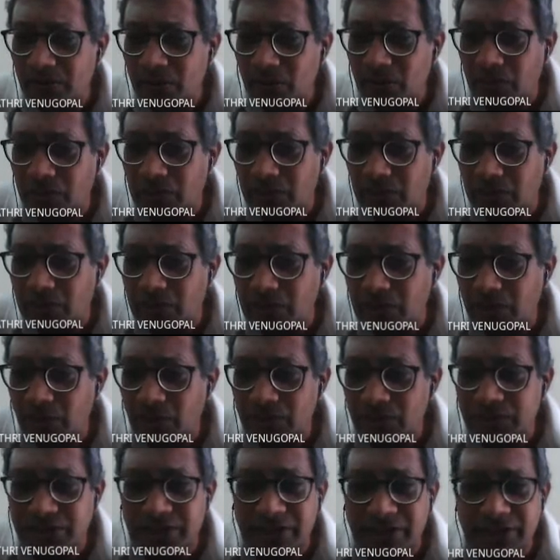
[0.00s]
I tried
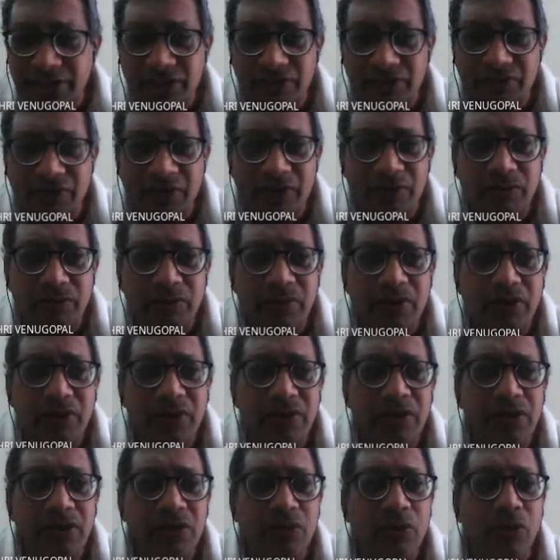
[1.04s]
to change the
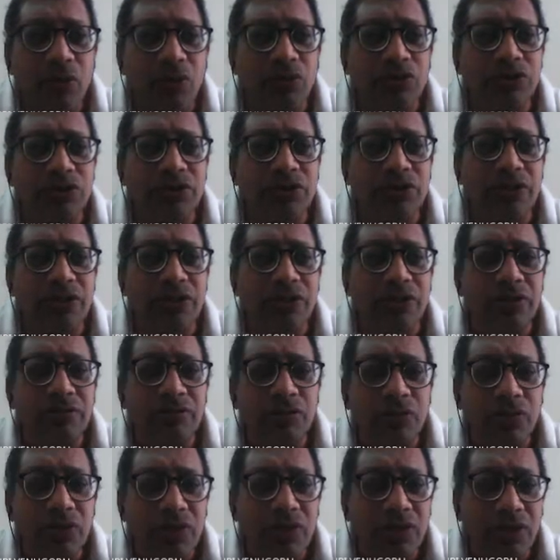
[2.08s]
formula. It closed.
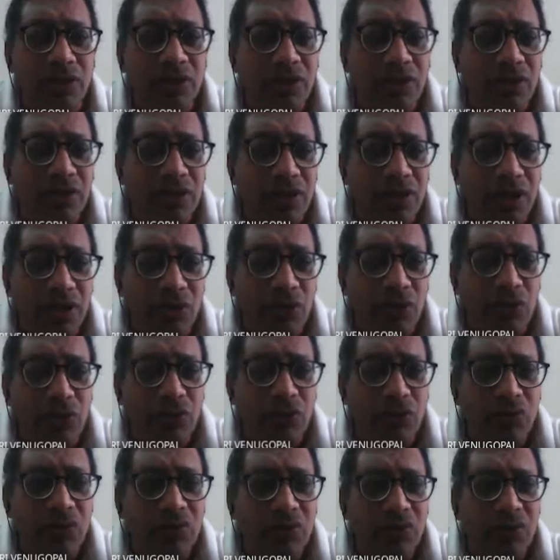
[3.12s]

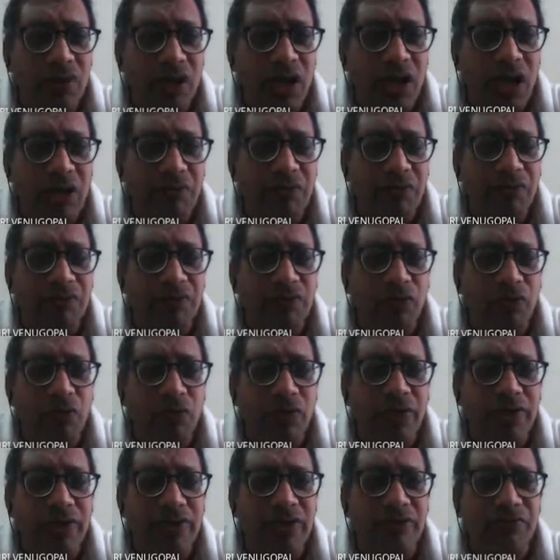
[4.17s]
Now have a
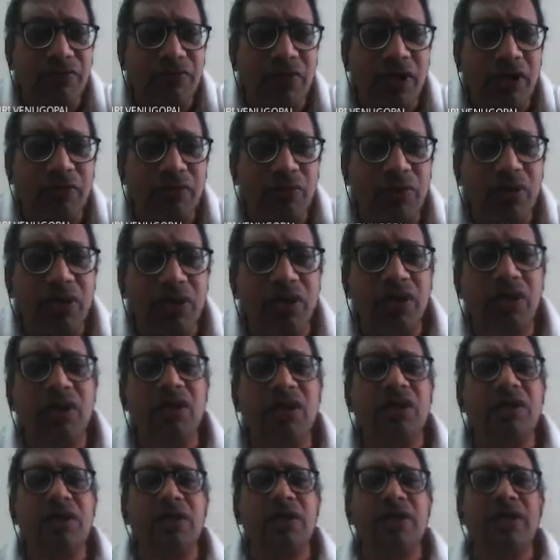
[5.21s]
look at the
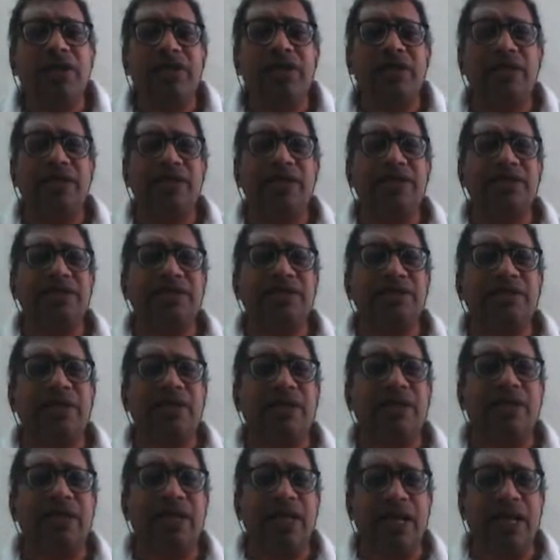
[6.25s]
formula. It is
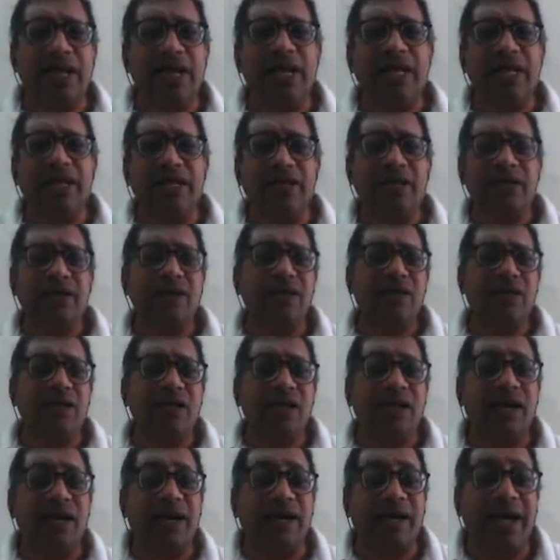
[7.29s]
ln
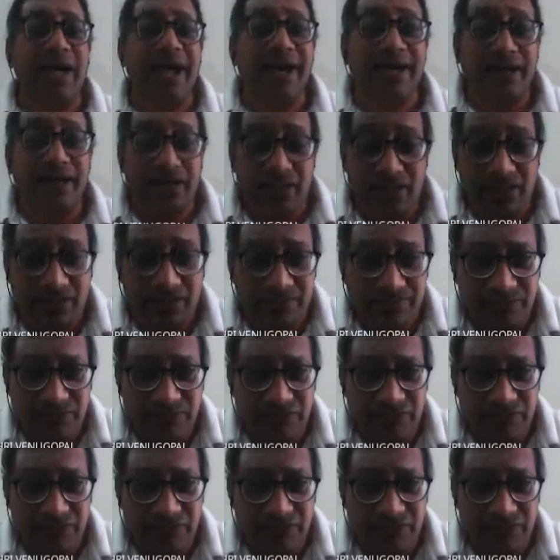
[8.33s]
rand.